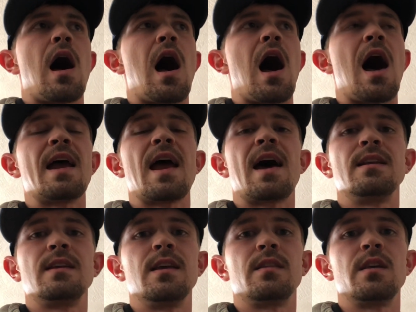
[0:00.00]
I had
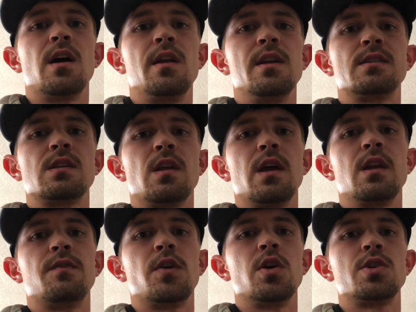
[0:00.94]
to get the
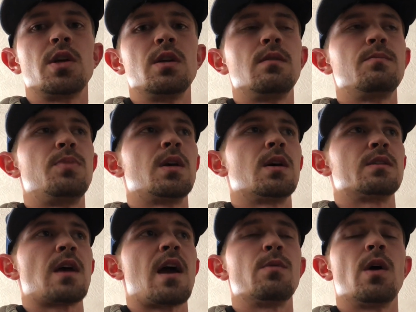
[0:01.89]
uninsulated version
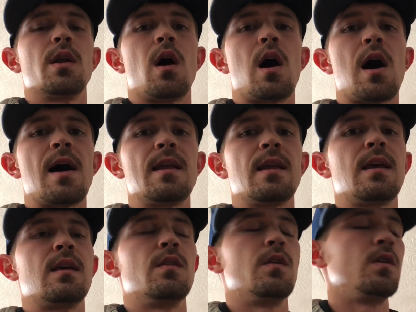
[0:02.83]
because I run hot,
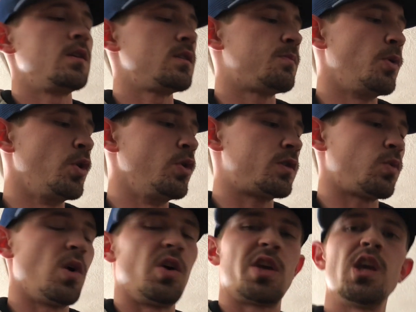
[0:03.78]
and these boots
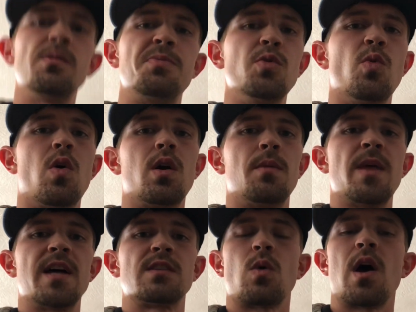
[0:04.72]
will keep you warm.
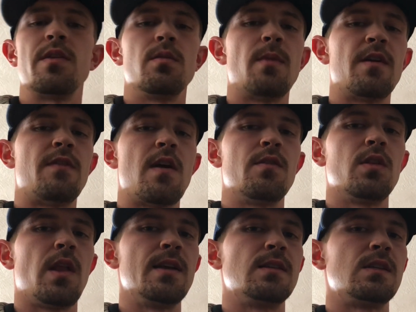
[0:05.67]
That's why they're my favorite
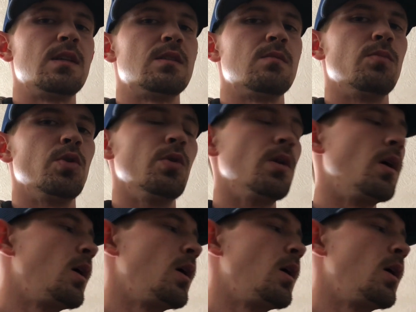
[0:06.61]
late season boot.